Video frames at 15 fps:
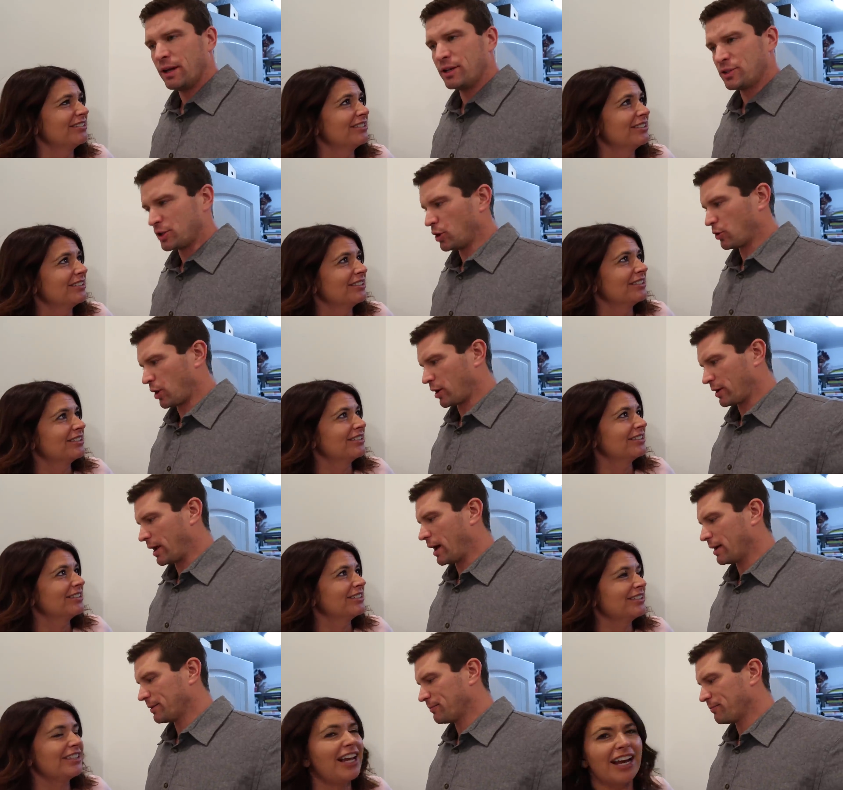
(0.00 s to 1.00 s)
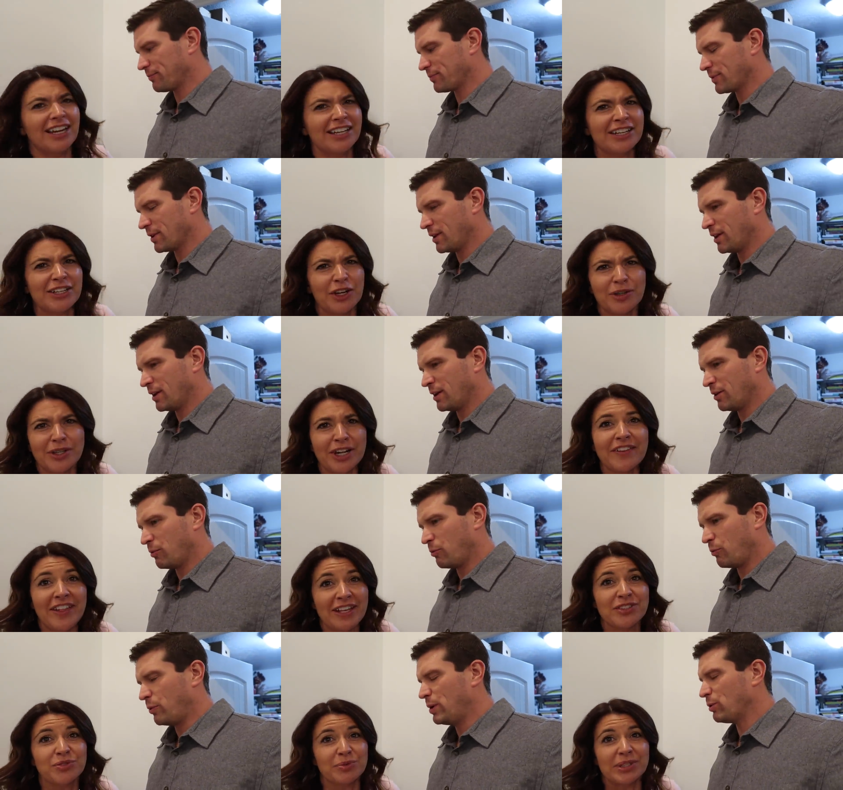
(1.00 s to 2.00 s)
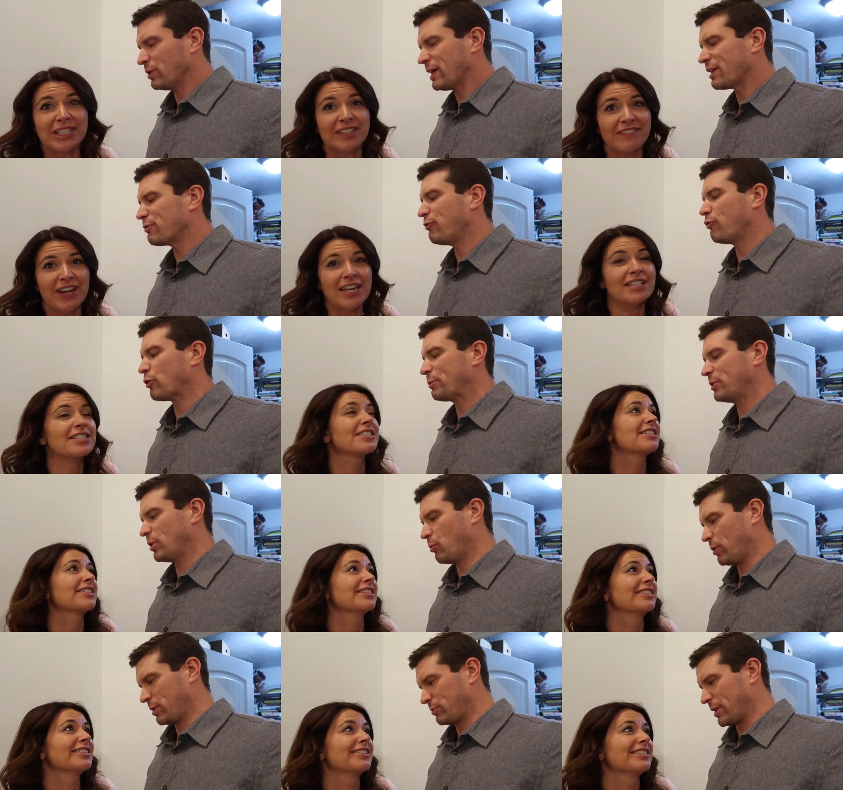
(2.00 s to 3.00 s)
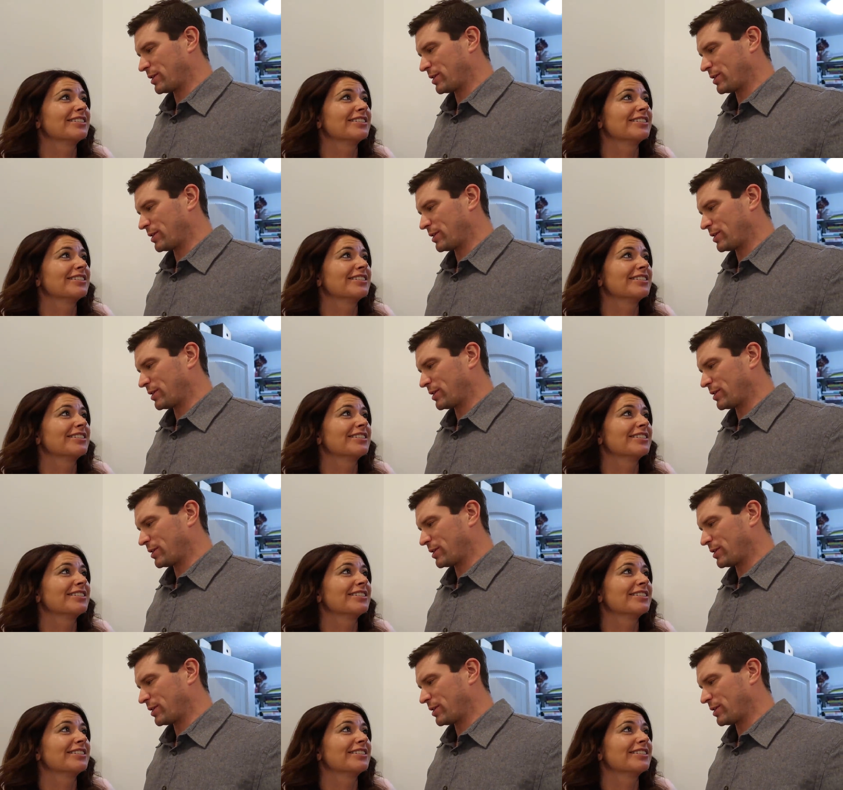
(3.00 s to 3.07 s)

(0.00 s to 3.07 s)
Speaker 1: It's a go-kart, yeah.
Speaker 2: Yeah, in a go-kart, that's
Speaker 1: We really were like fast. Formula One